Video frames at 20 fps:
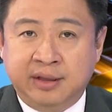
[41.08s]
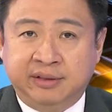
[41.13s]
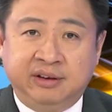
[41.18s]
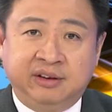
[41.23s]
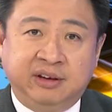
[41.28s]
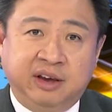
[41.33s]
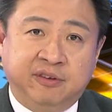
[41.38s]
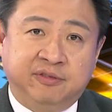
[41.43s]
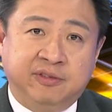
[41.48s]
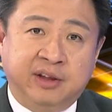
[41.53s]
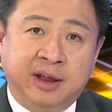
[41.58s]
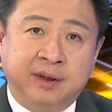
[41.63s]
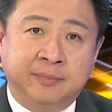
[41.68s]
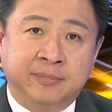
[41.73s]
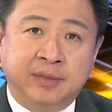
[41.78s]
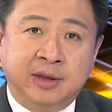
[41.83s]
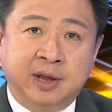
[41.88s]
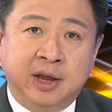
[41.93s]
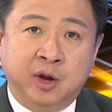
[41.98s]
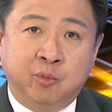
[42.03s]
This
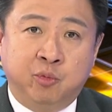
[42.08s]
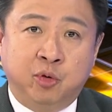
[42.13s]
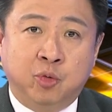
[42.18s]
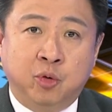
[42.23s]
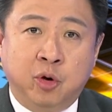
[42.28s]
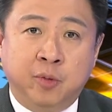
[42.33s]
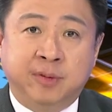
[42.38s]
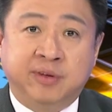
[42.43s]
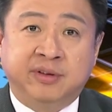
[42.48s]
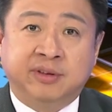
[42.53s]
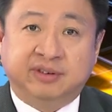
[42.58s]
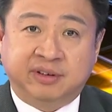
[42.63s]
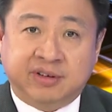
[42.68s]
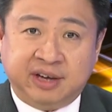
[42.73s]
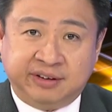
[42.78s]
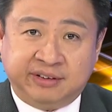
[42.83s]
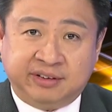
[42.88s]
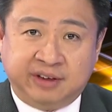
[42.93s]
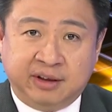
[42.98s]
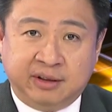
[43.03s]
evening, we will be
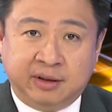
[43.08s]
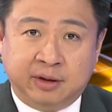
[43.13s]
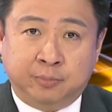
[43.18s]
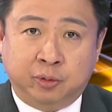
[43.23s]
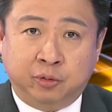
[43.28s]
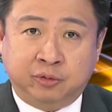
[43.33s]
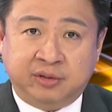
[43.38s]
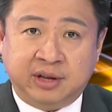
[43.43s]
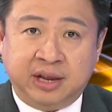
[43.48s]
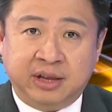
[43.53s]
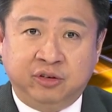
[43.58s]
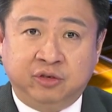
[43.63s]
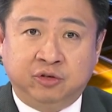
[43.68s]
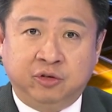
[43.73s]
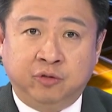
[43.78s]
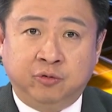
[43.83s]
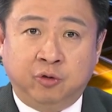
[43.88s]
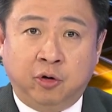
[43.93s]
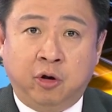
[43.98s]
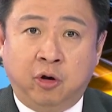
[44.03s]
discussing the
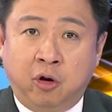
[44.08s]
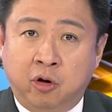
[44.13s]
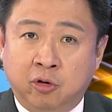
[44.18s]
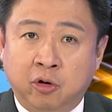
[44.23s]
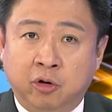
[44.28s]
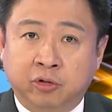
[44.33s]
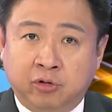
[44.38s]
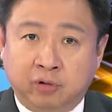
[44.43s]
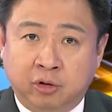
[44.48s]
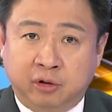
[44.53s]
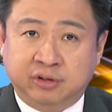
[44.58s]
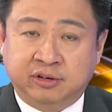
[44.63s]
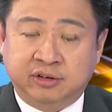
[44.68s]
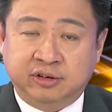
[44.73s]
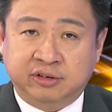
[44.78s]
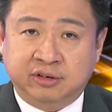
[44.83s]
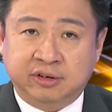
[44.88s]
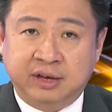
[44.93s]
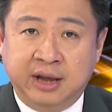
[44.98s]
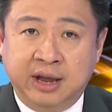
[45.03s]
potential for Hong Kong
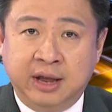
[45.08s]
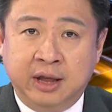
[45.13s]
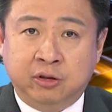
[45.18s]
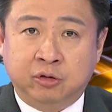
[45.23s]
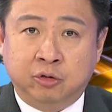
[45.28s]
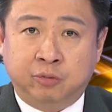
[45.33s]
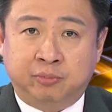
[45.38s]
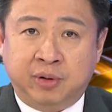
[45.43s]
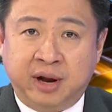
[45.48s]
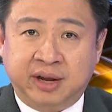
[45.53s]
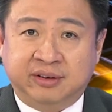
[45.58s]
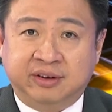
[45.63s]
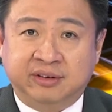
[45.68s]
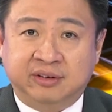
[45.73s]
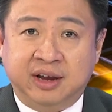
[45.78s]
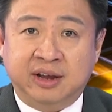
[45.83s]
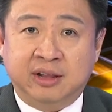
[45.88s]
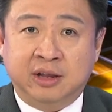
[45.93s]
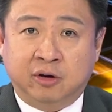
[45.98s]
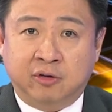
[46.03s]
doctors to
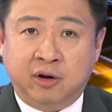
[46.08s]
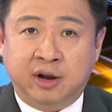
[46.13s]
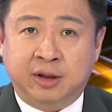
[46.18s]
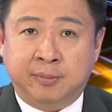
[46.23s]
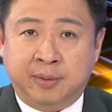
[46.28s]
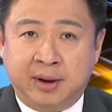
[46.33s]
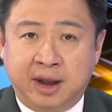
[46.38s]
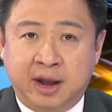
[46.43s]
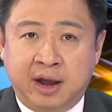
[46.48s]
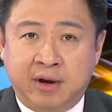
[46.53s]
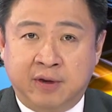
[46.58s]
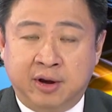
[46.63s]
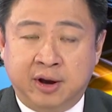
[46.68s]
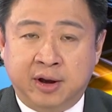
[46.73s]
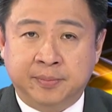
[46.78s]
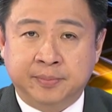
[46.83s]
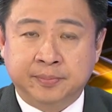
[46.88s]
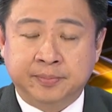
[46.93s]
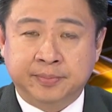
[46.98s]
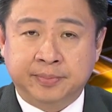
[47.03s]
practice in the Greater Bay
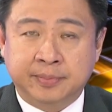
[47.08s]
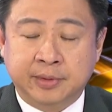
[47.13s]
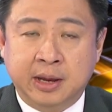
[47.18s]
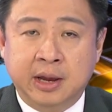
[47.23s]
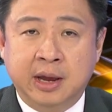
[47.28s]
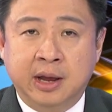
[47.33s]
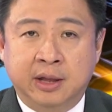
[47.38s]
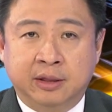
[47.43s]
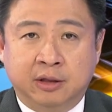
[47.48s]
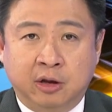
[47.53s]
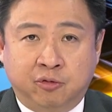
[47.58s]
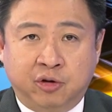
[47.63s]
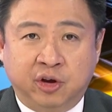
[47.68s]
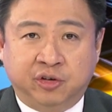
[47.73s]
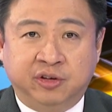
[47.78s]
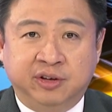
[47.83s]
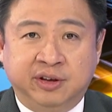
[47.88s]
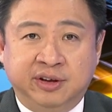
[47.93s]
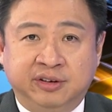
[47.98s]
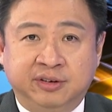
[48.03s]
Area. The
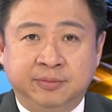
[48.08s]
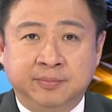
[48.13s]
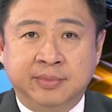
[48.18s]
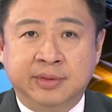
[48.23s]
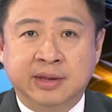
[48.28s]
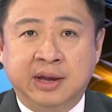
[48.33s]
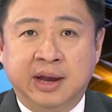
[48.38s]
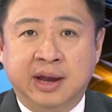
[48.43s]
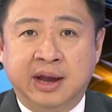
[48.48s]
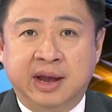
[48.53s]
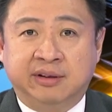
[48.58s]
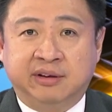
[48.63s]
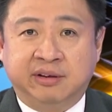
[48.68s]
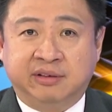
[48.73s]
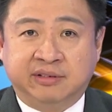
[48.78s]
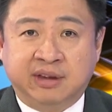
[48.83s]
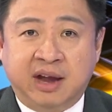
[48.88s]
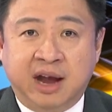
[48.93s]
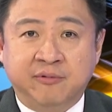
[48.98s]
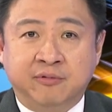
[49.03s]
question is is
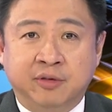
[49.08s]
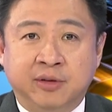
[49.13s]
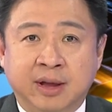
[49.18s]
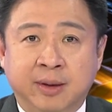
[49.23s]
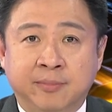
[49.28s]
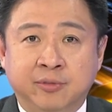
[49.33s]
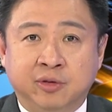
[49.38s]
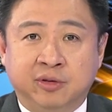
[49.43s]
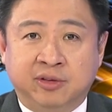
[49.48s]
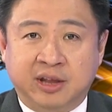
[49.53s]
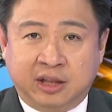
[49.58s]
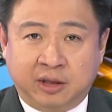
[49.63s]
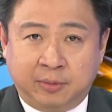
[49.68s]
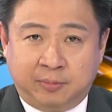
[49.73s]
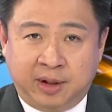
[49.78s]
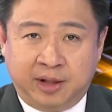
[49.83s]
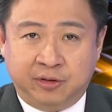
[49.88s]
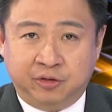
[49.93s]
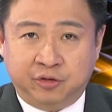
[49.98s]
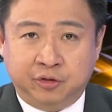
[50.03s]
it time for them to take the
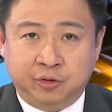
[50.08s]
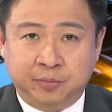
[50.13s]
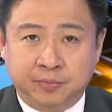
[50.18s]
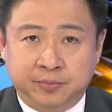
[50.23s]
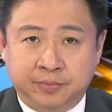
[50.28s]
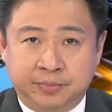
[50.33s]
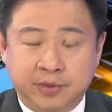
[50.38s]
plunge?